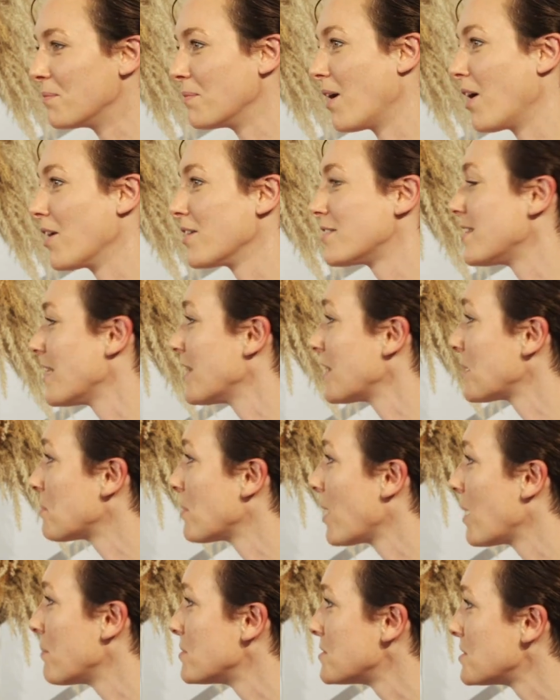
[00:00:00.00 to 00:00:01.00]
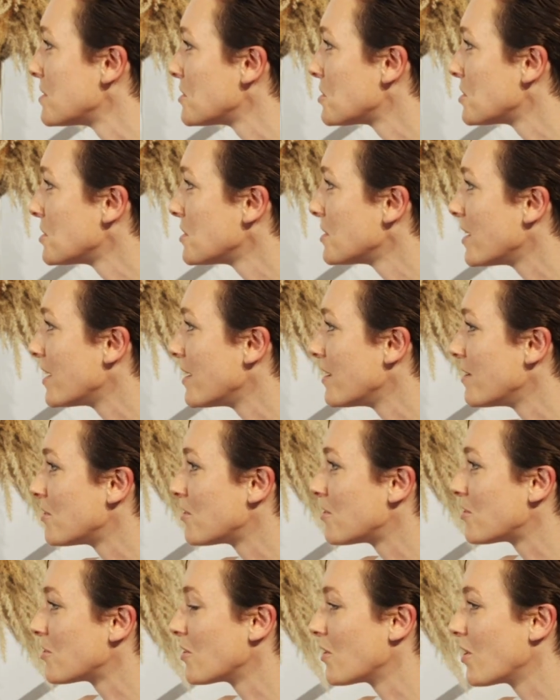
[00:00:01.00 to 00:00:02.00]
our selling proposition
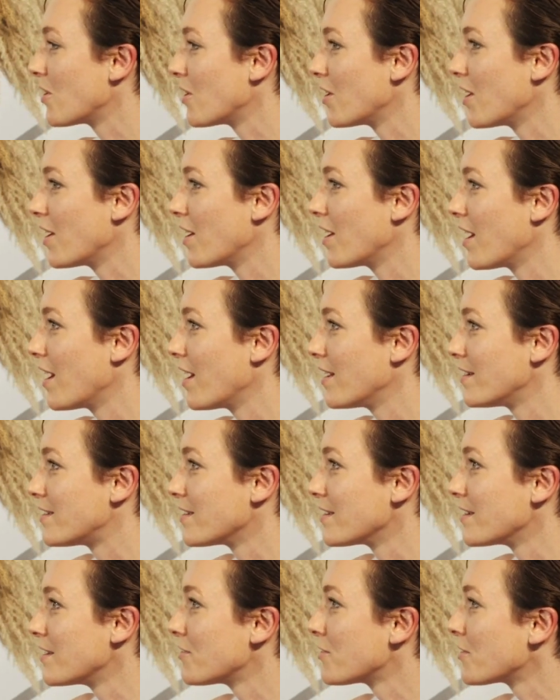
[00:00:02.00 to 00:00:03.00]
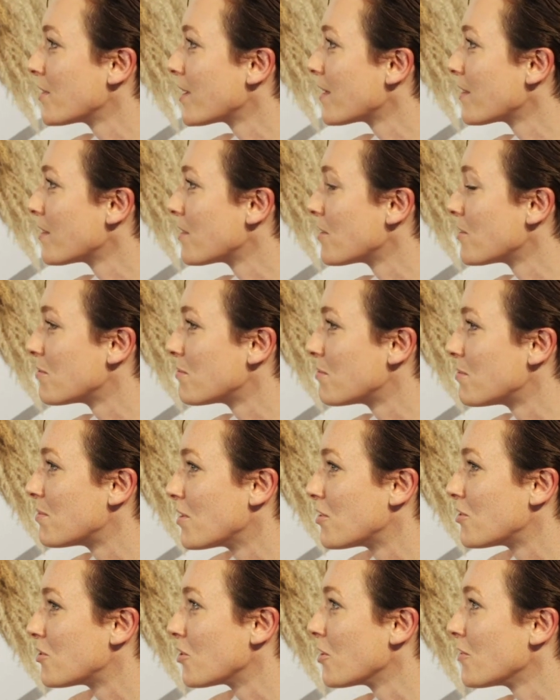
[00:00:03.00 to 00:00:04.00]
is delivering
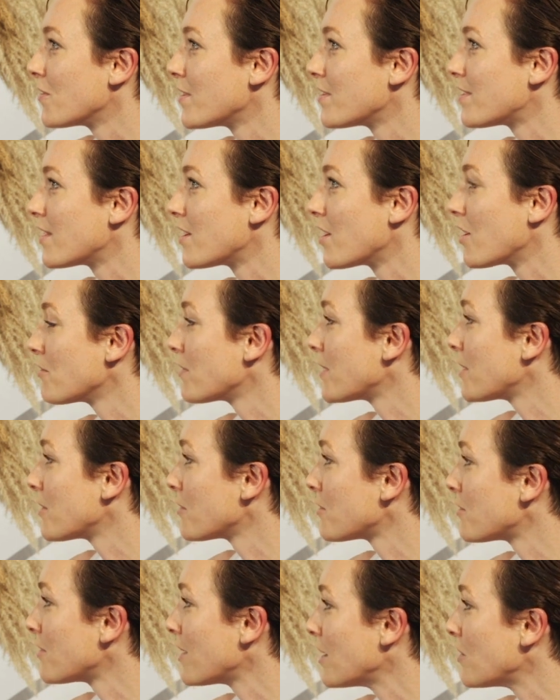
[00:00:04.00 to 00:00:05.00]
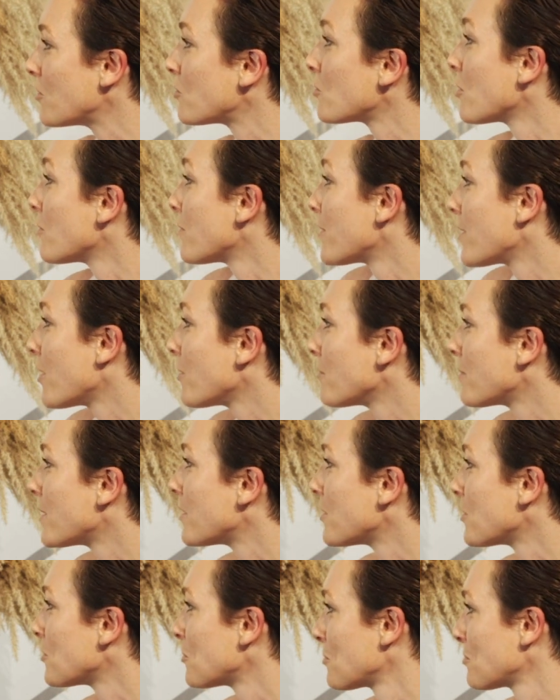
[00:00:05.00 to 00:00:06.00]
the service that our readers need, serving our
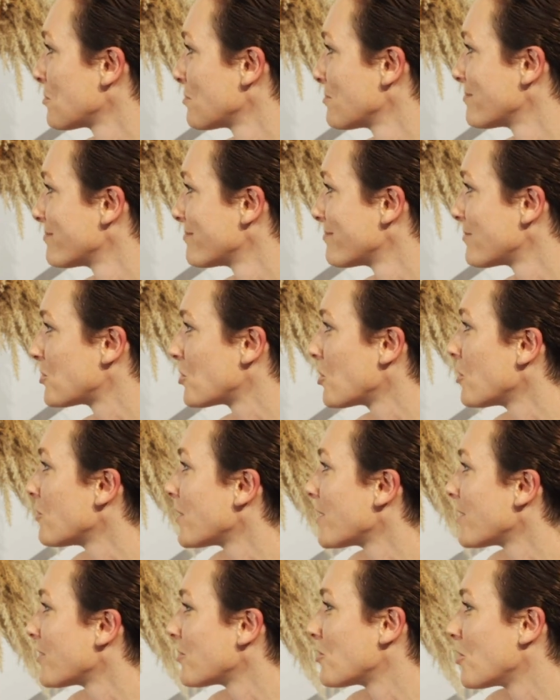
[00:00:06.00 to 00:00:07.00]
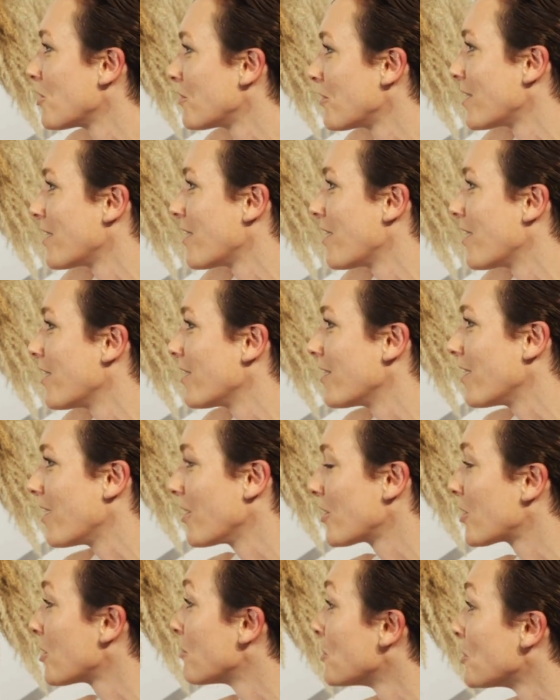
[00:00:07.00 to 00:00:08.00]
readers, serving
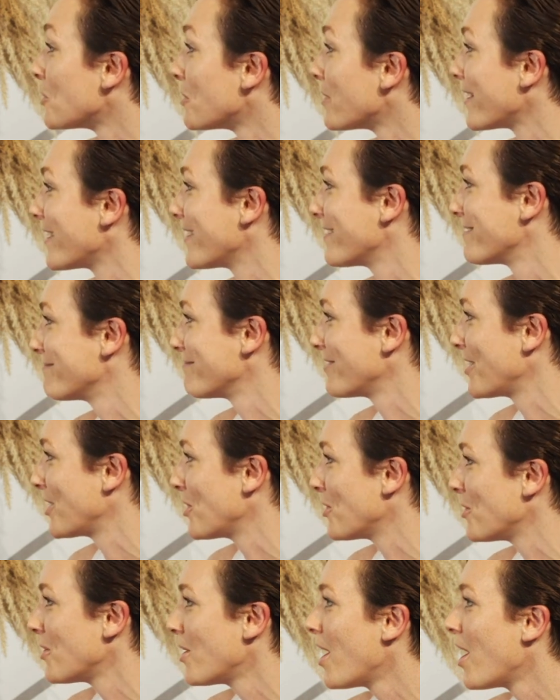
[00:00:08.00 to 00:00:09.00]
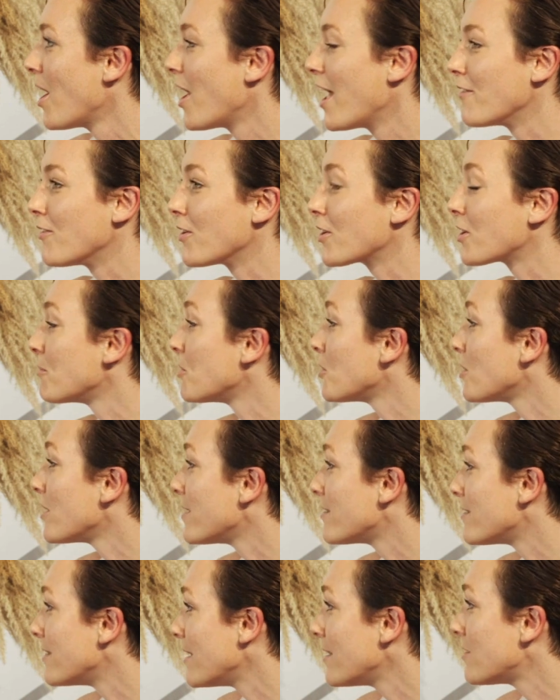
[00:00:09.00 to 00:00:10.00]
our community. If our
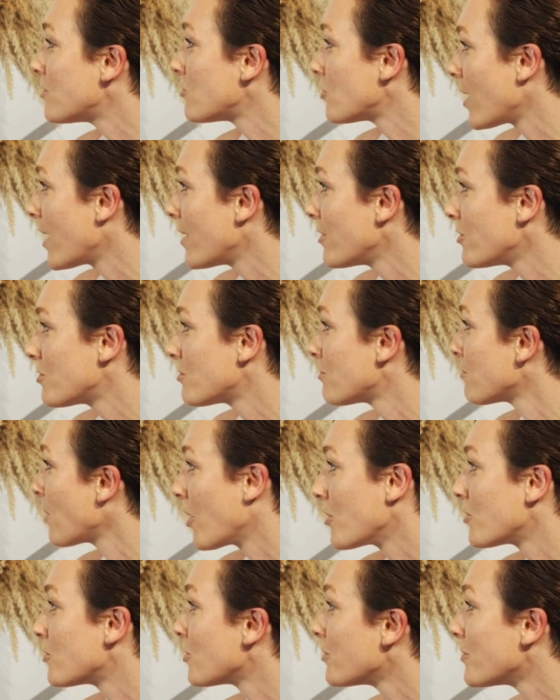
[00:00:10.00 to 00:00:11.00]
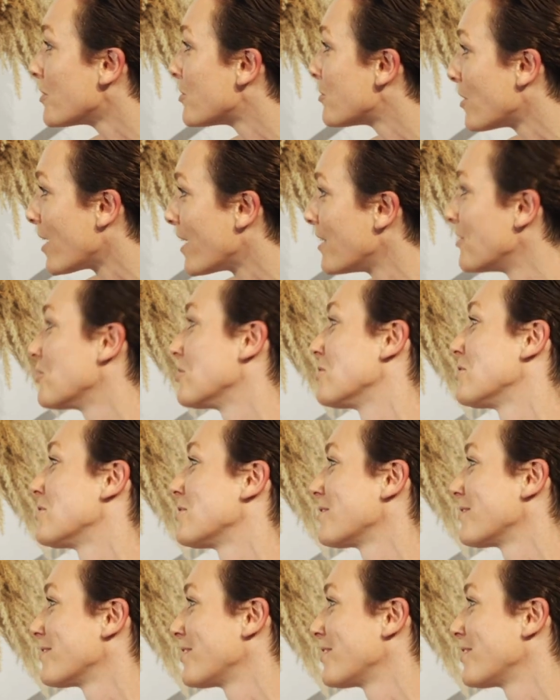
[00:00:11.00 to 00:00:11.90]
community's needs change, our service changes.